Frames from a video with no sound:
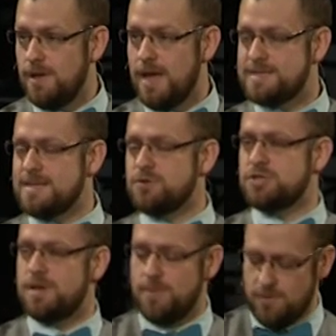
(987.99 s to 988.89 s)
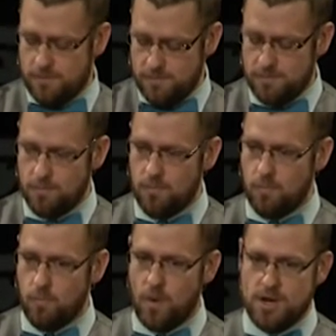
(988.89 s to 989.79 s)
It's interesting, but
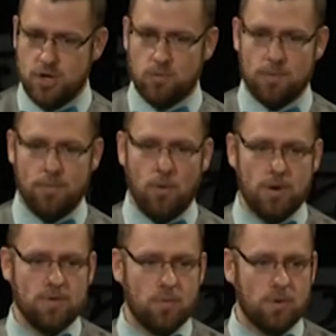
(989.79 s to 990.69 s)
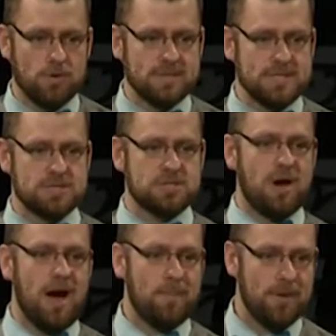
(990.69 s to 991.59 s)
when you were born, the world didn't
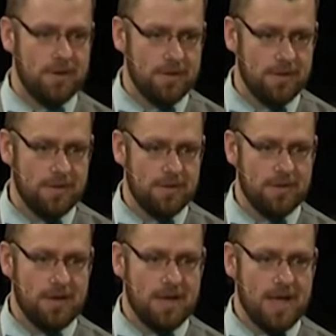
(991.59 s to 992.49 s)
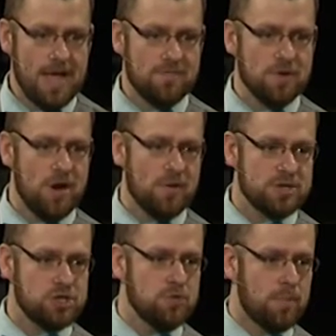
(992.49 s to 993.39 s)
stop. If you
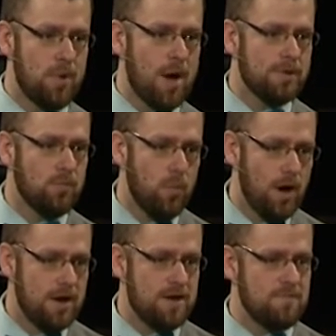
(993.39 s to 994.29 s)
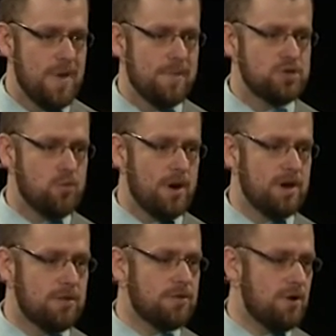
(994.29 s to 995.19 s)
notice, you were probably one of maybe 20
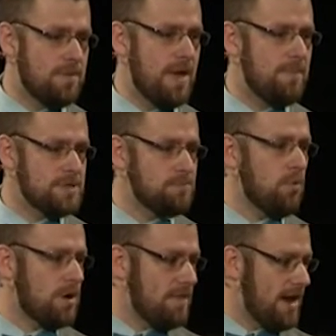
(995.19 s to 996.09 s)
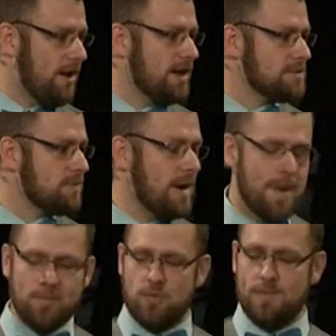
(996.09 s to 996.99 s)
or 30 babies born in that hospital. I
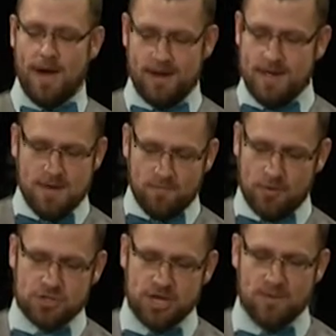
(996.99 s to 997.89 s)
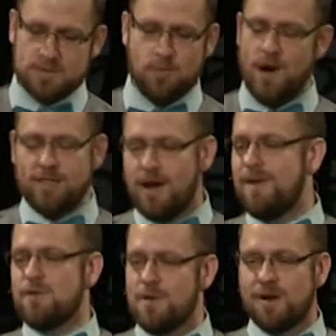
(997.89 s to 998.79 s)
remember when my first son was born, I thought
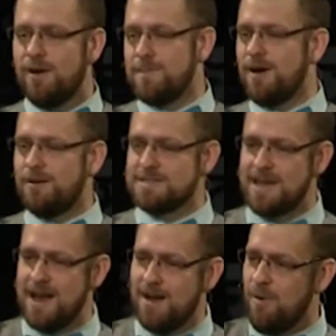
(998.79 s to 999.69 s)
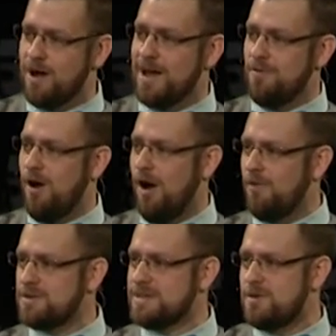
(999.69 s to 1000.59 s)
everyone would be all excited. I walk out in the hall
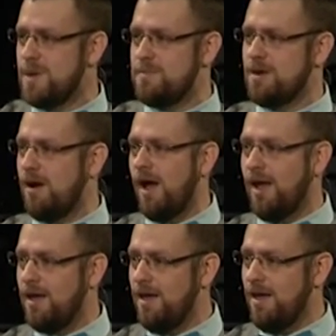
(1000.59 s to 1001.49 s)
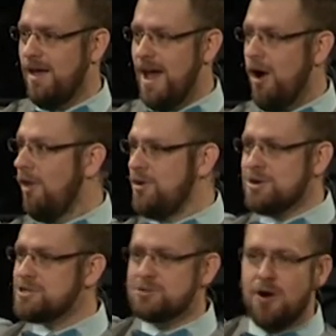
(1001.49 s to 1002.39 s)
and there's another baby crying. And all the
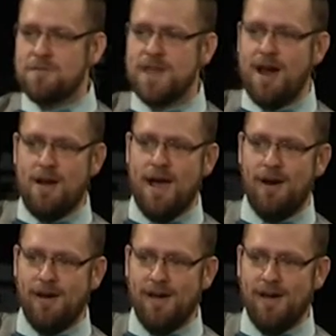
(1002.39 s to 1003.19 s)
nurses are over there now.